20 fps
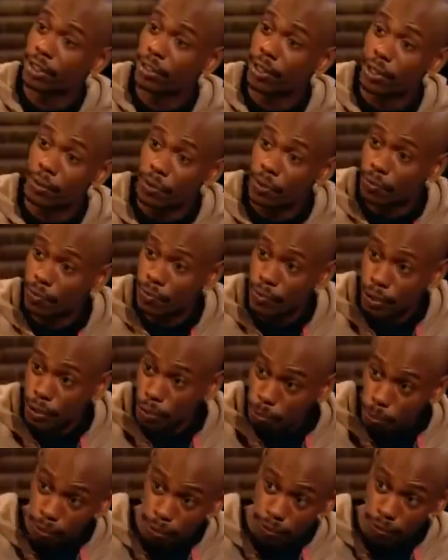know, I was the
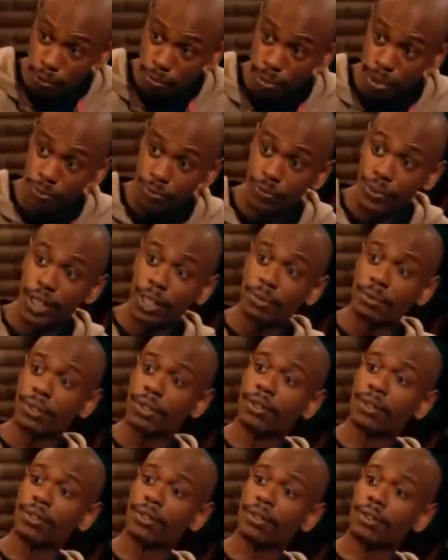first person in my family
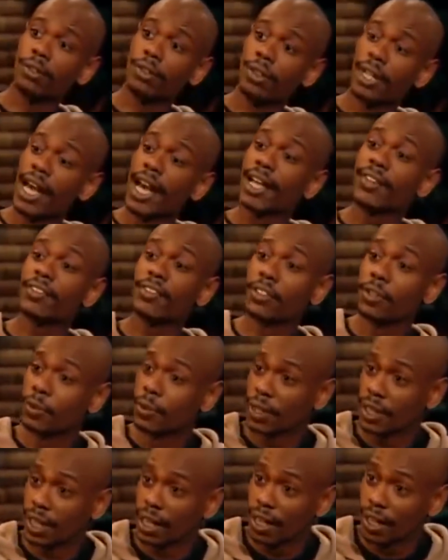not to go
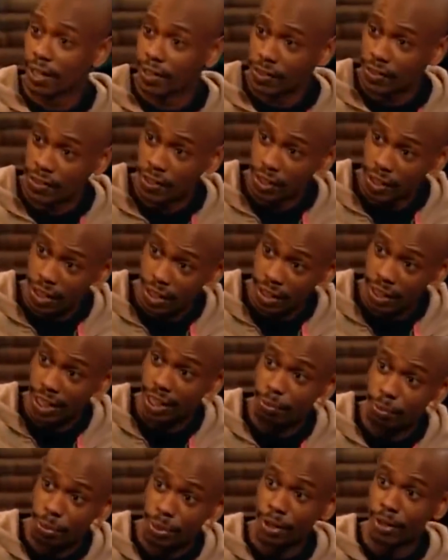to college that had
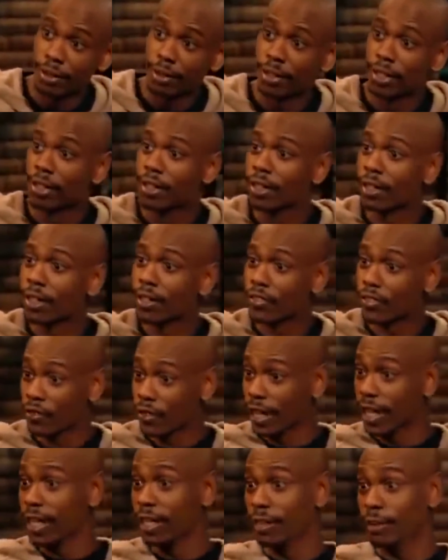not been a
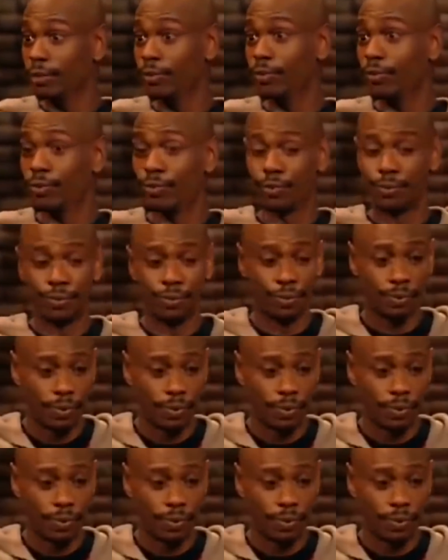slave. Right.